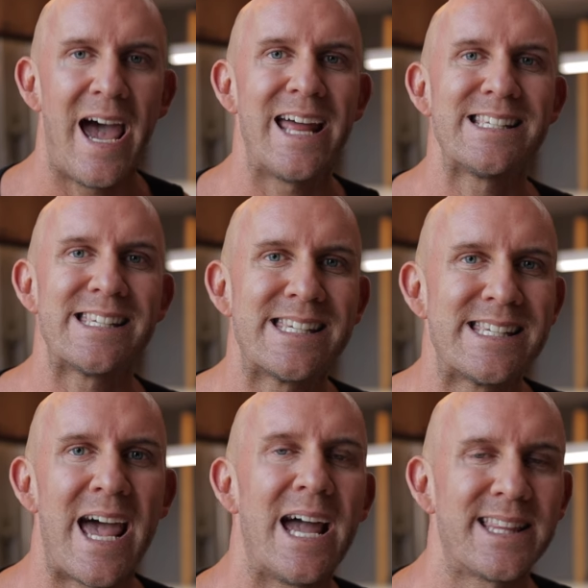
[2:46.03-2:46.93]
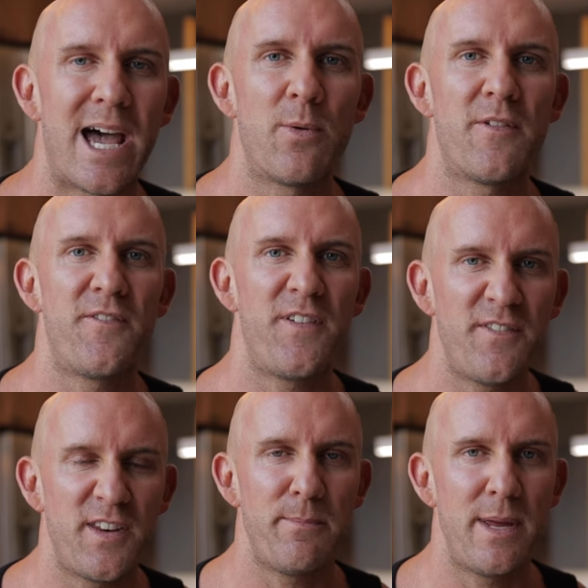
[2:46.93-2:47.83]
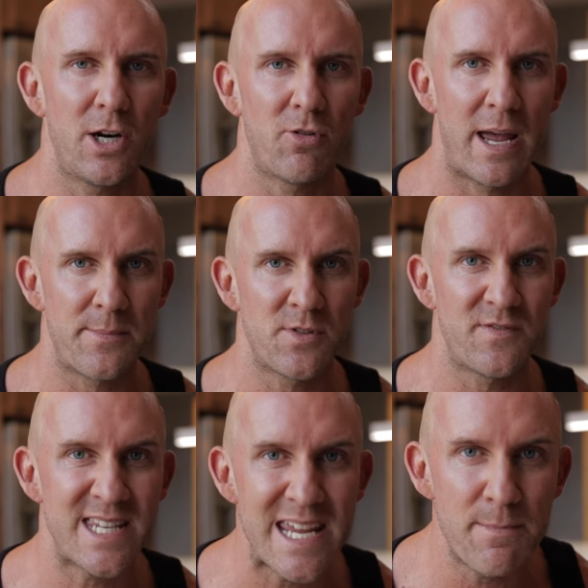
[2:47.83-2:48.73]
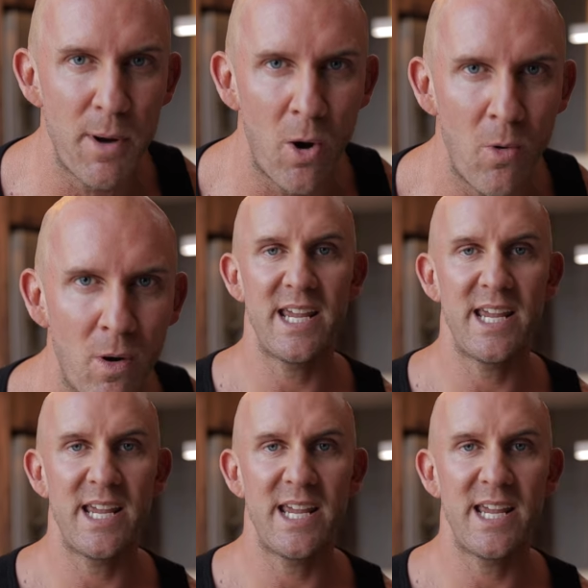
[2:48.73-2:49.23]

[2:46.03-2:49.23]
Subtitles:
and stack that with 50 milligrams of Dbol,